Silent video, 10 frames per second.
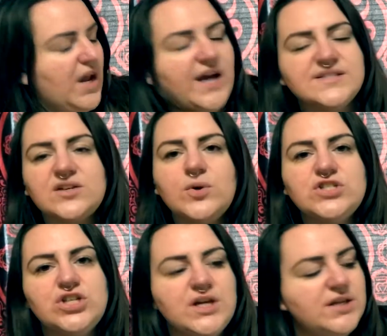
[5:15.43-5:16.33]
ask
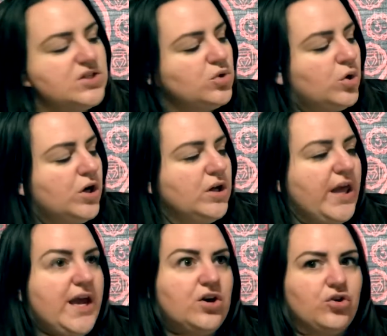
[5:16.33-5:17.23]
questions, or
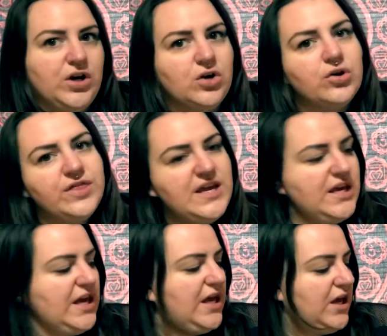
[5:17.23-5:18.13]
like critical
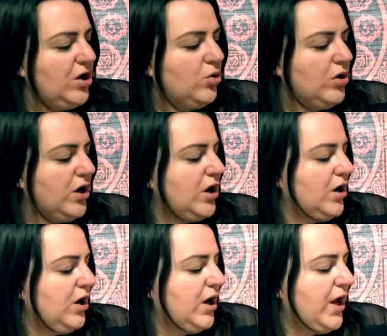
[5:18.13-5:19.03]
thinking,
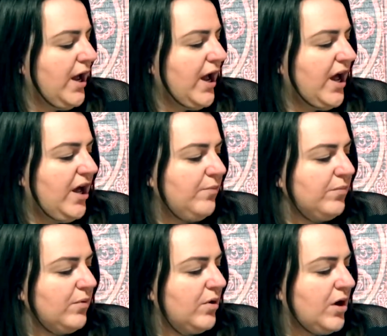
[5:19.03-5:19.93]
or
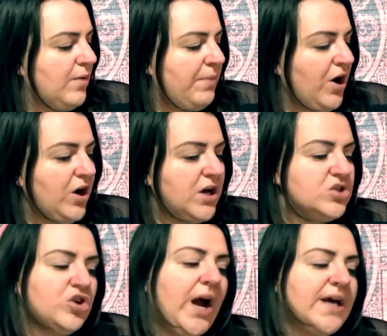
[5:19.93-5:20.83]
compare and
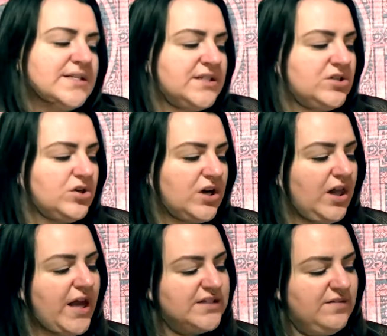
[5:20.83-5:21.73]
contrast, or
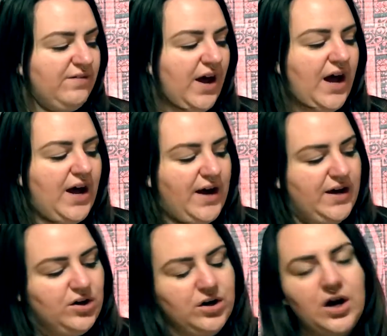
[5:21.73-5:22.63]

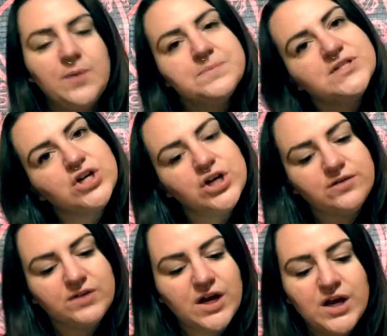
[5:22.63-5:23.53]
classify, or
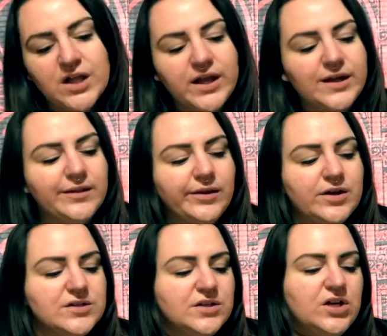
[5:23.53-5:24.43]
observe. Like
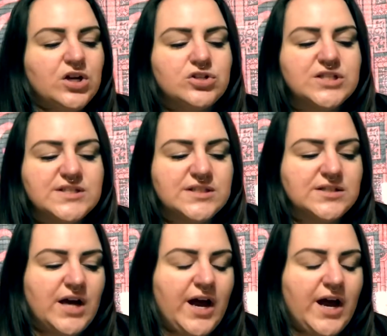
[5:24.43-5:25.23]
they're, you know, just